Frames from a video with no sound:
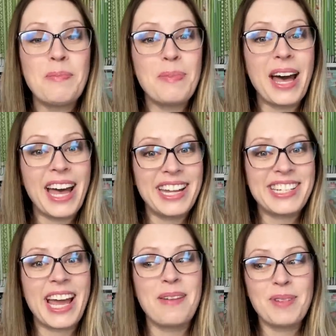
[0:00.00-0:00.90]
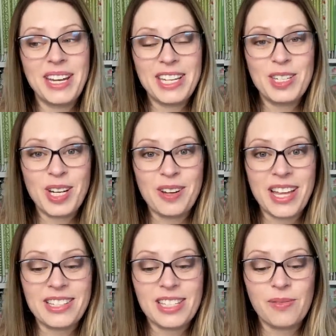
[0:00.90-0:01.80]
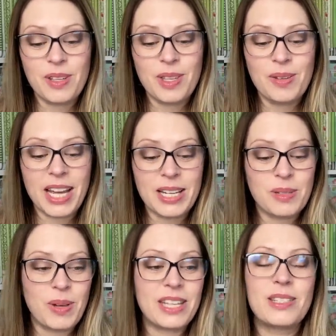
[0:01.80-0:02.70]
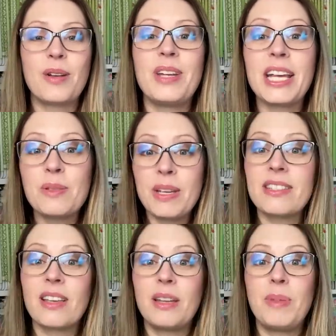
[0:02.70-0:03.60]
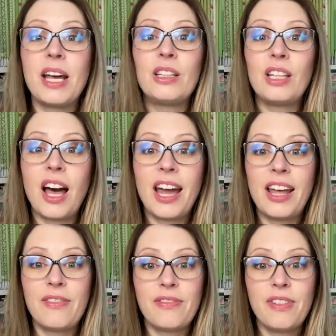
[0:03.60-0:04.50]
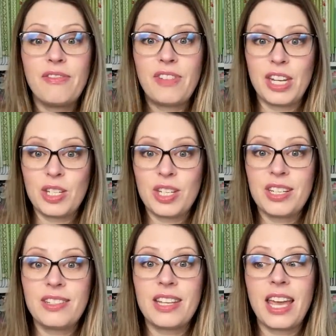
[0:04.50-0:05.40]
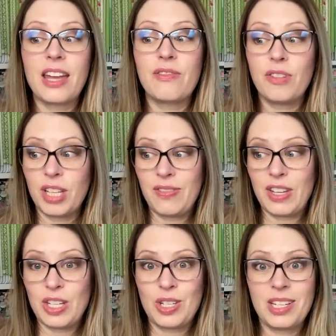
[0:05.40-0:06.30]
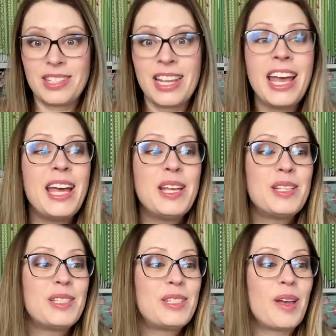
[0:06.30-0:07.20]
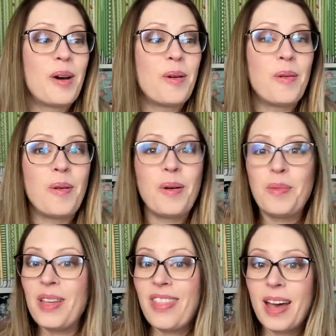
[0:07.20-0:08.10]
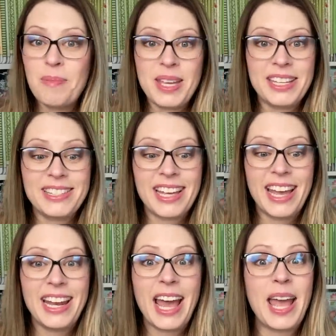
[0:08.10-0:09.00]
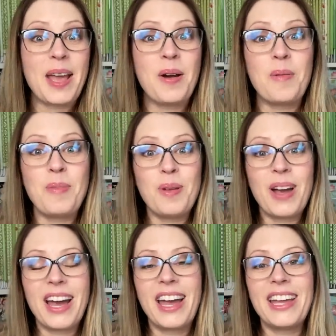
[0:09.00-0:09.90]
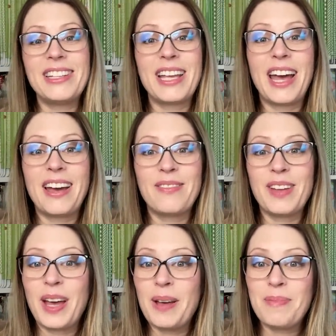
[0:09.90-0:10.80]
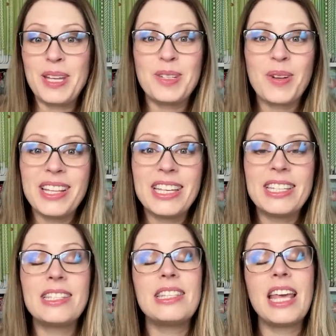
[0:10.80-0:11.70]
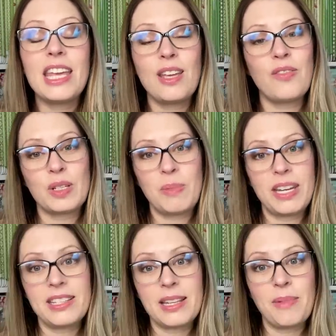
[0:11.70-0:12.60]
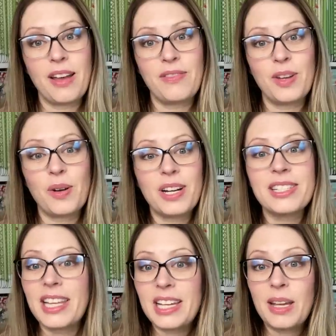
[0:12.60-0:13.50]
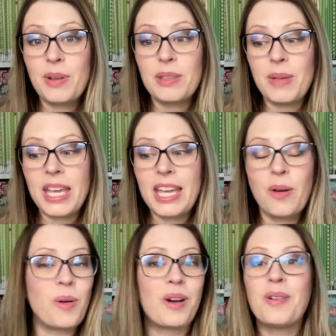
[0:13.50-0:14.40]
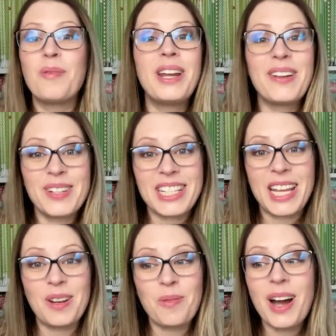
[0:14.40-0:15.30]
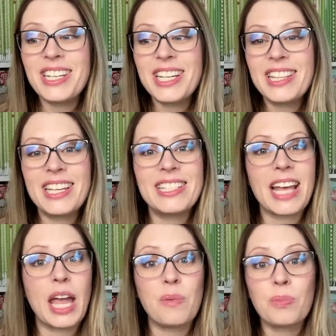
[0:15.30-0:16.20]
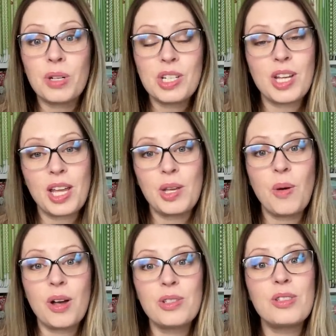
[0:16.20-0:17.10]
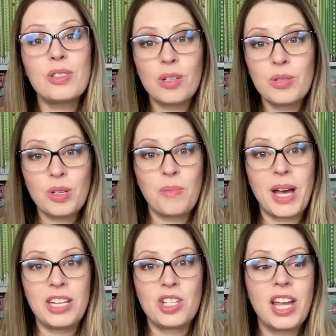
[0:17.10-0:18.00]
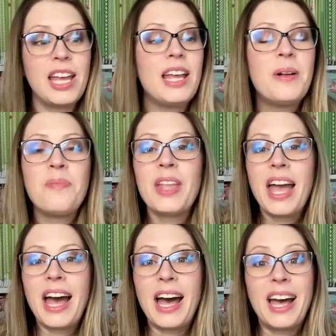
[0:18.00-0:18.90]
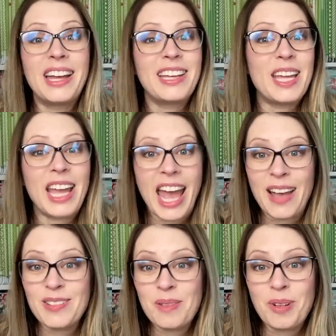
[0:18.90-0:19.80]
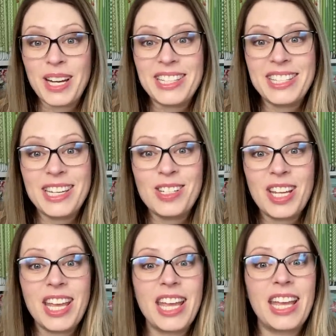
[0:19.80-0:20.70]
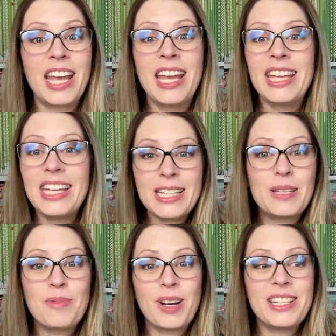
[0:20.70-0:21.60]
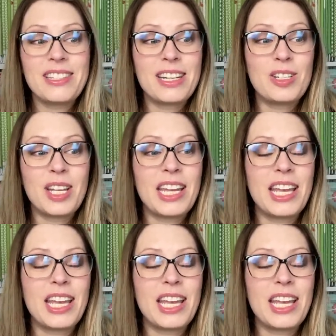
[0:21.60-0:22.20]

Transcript: but I'm going to share that stuff with you next week. So next week's going to be a lot of finishes and fully finishes. So, with that being said, I hope you guys have um, enjoyed this. Thank you for spending some of your Sunday with me or whatever day you're watching this. I appreciate you all so, so much. Uh, have some great stitching. Get some great stitching